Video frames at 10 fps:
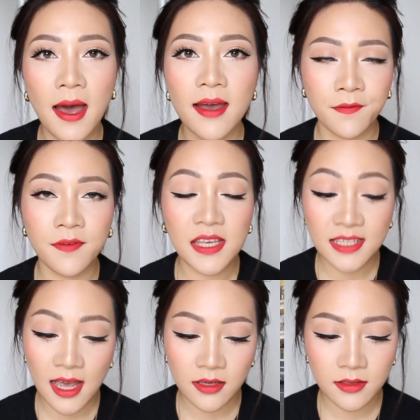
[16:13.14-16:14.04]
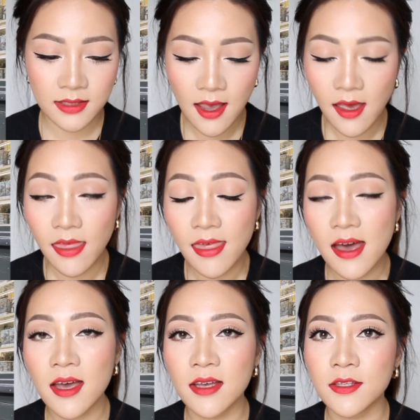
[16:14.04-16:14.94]
my feet ends.
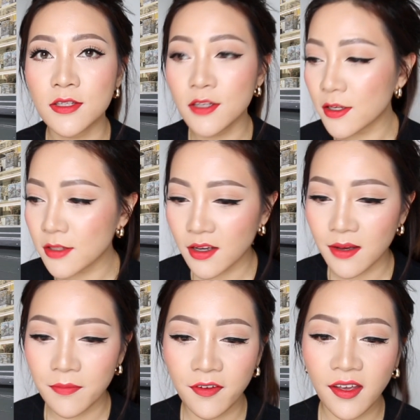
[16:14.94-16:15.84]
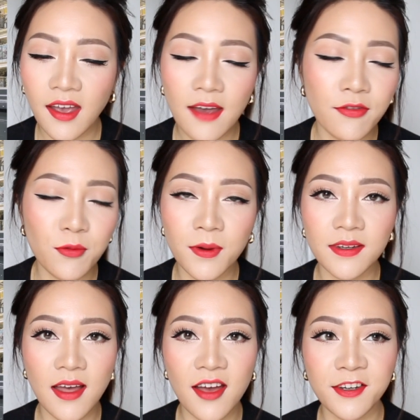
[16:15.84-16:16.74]
They're so, so comfy.
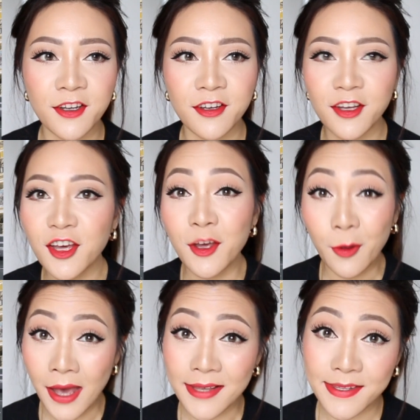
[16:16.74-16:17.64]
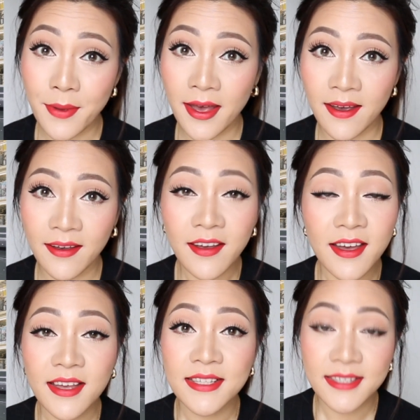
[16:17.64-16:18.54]
Everyone I know who has a pair
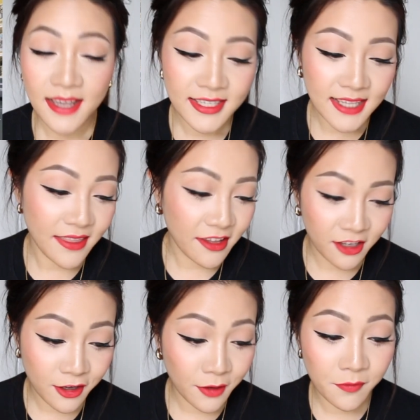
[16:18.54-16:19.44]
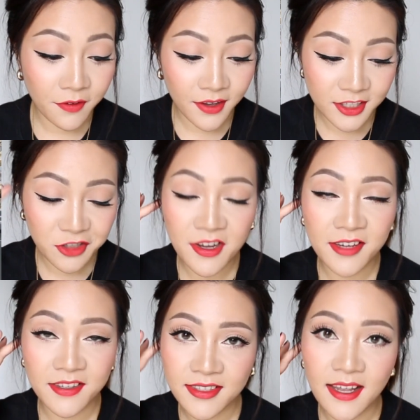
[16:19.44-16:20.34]
says that they're the comfiest
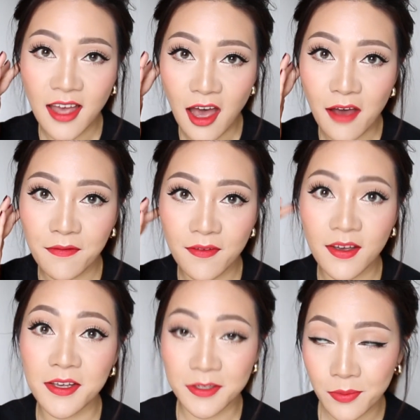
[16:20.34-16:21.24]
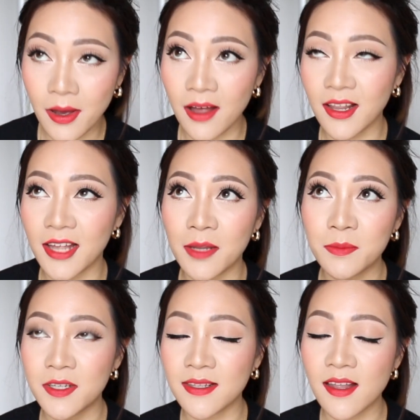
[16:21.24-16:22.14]
trainers they have as well, and
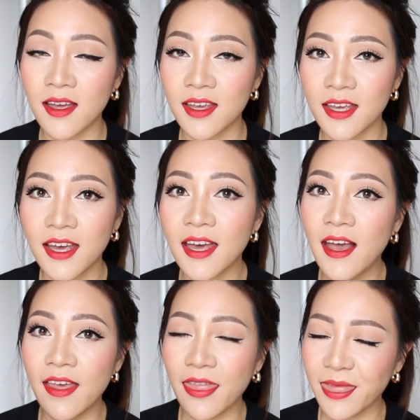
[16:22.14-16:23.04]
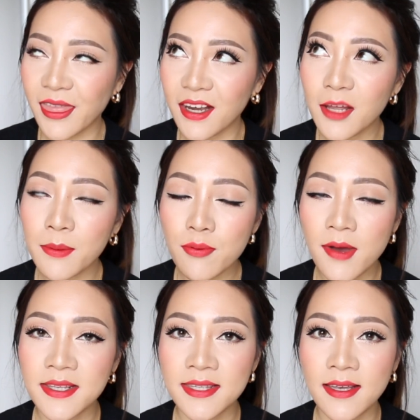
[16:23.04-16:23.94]
I'm just like, they're a little bit
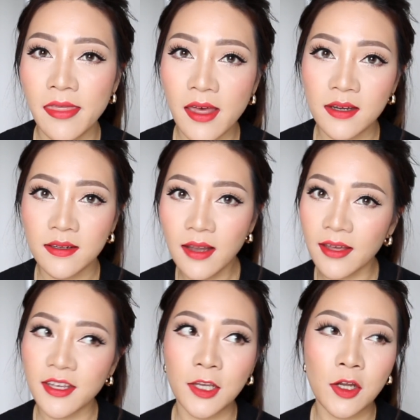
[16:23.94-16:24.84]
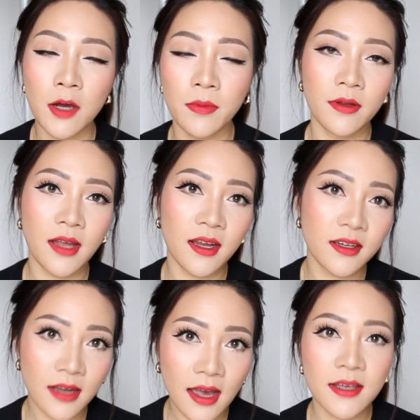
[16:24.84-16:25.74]
pricier than, like, you know, more
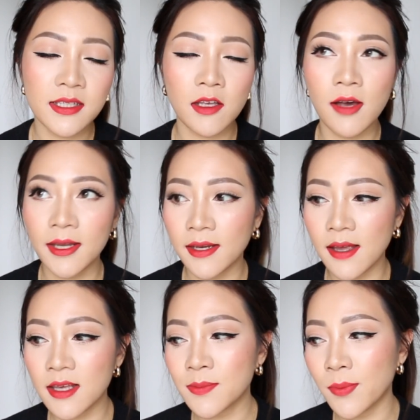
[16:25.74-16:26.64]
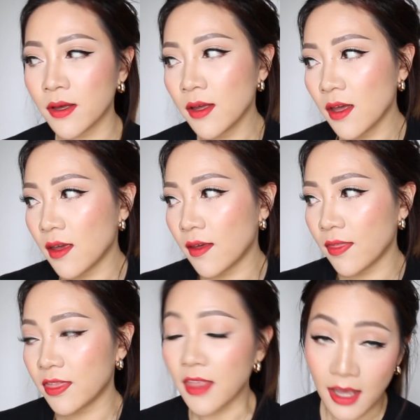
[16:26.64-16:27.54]
like Nikes or Adidas, but
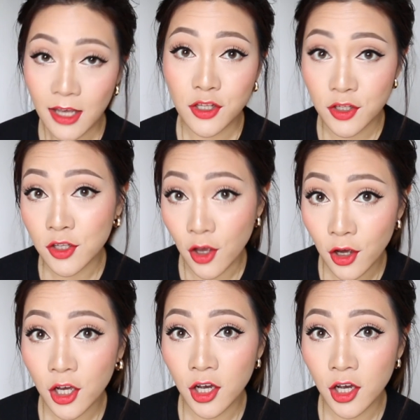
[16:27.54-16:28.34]
they are so